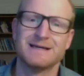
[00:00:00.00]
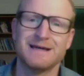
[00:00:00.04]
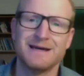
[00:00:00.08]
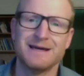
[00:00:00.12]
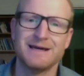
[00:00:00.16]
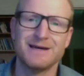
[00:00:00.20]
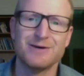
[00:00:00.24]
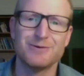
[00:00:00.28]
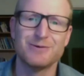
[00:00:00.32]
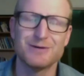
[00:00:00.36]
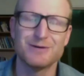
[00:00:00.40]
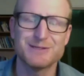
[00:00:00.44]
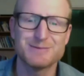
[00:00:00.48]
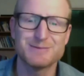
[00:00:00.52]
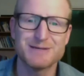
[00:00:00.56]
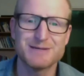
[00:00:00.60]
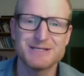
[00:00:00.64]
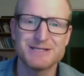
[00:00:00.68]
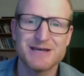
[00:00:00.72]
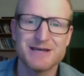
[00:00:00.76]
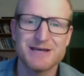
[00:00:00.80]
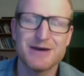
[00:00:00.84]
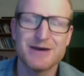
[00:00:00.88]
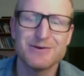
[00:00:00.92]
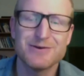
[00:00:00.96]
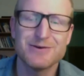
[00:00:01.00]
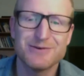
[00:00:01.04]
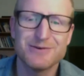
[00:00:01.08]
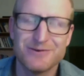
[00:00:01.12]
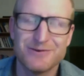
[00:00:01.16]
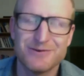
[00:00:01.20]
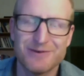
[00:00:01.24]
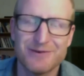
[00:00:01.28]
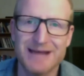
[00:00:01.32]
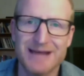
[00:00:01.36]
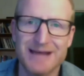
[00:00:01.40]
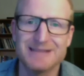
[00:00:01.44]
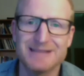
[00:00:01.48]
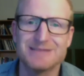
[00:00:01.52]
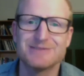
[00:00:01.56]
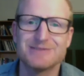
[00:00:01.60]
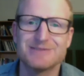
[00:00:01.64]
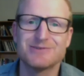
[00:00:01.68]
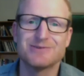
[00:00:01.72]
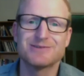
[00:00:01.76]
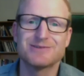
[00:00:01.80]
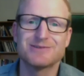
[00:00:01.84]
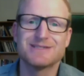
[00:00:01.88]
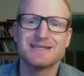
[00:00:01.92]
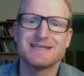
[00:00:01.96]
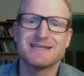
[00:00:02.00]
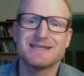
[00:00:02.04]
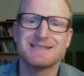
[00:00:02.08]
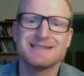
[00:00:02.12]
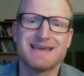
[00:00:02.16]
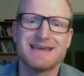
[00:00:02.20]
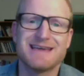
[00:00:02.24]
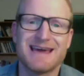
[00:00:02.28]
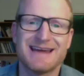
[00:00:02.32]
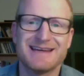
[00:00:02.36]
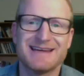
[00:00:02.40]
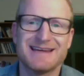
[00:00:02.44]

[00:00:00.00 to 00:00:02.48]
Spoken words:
Well, it's been so great to talk to you, Dan.